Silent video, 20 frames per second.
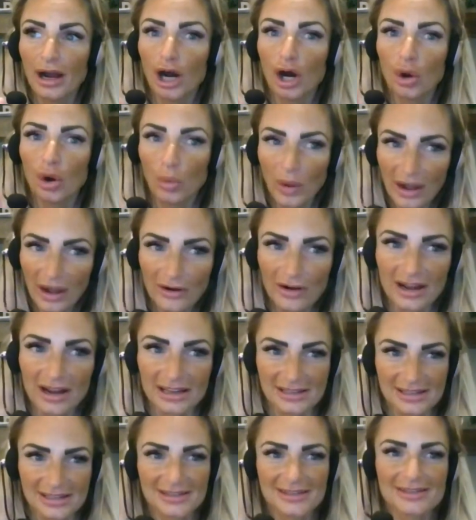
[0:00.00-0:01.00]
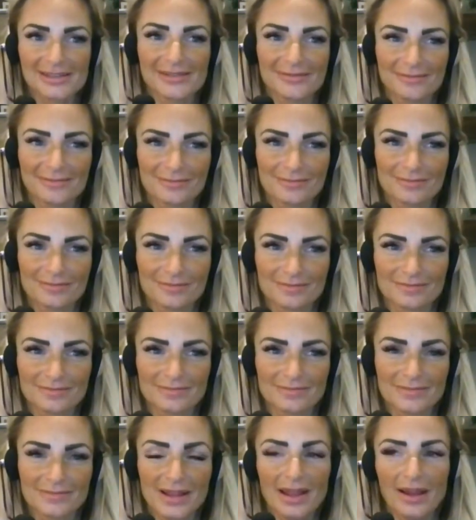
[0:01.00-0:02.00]
awareness,
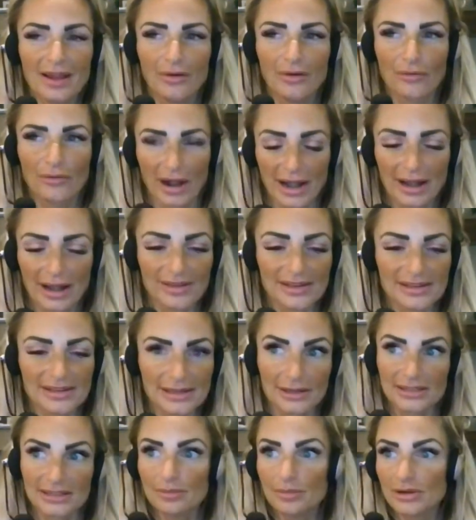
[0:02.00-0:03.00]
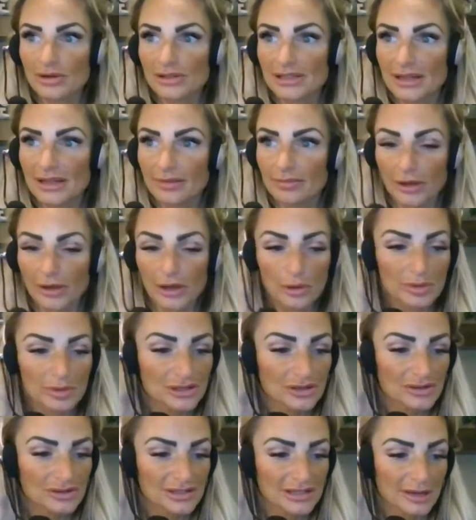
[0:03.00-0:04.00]
right? They say 10%,
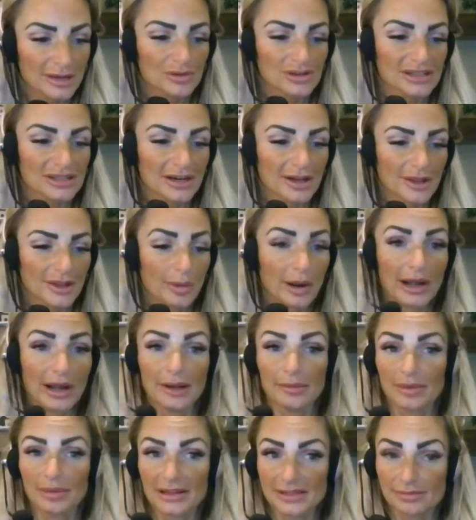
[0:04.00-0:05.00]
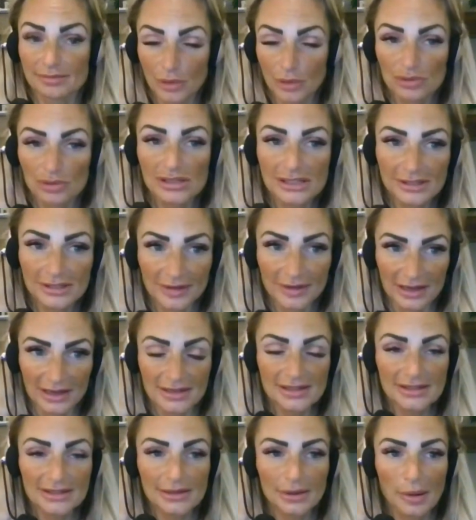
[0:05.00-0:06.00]
humans use 10% of the brain because most of
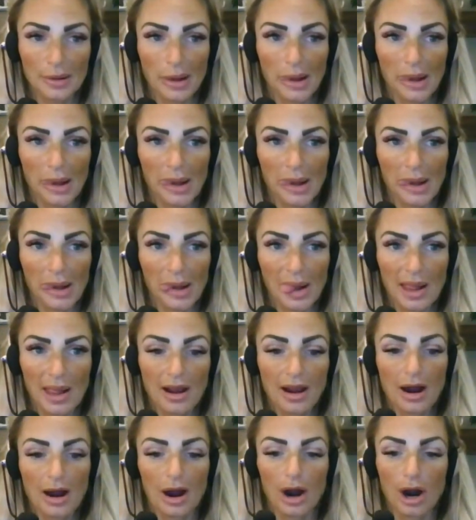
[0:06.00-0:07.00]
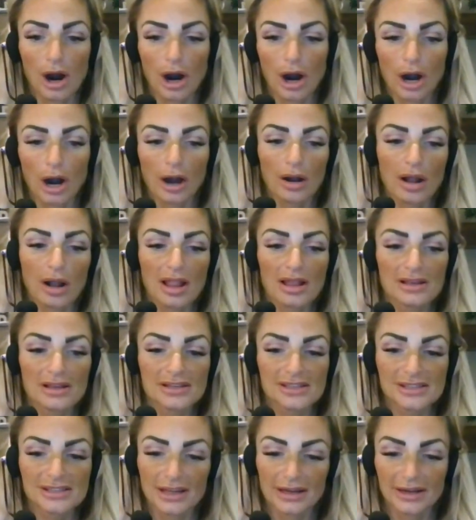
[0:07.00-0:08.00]
us are
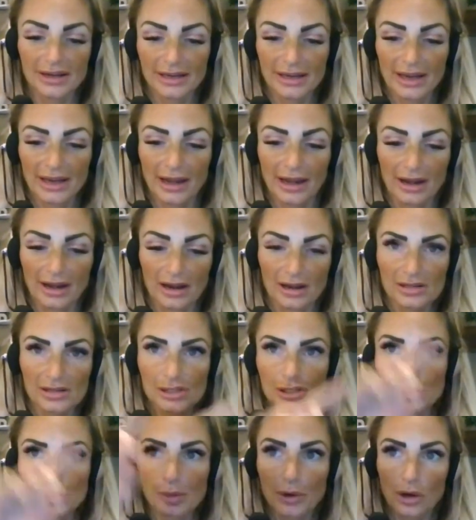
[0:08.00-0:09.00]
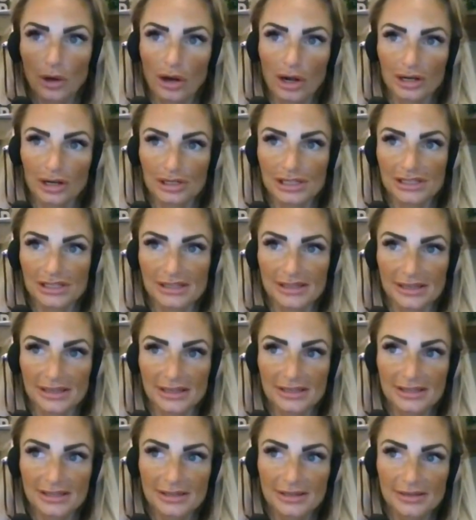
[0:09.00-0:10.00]
studying
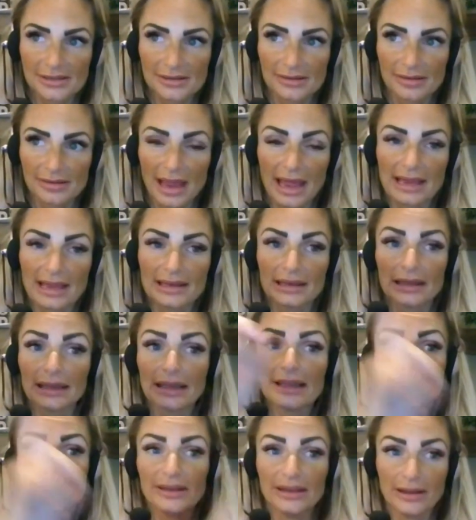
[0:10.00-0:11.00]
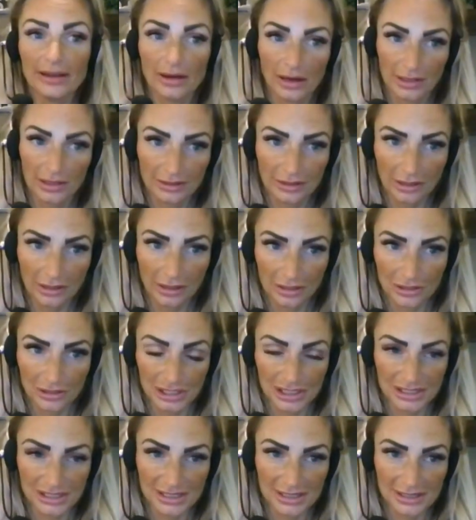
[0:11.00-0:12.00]
superconsciousness and living
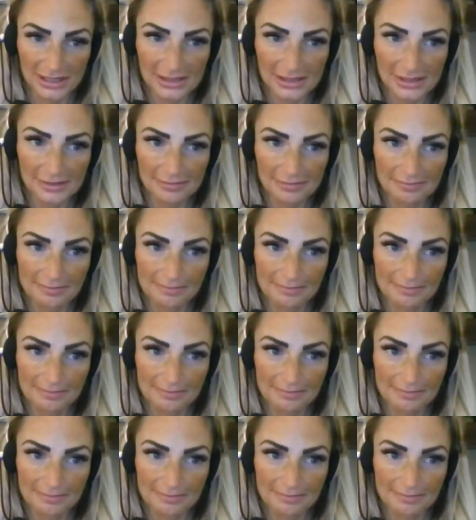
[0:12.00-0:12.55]
unconsciousness.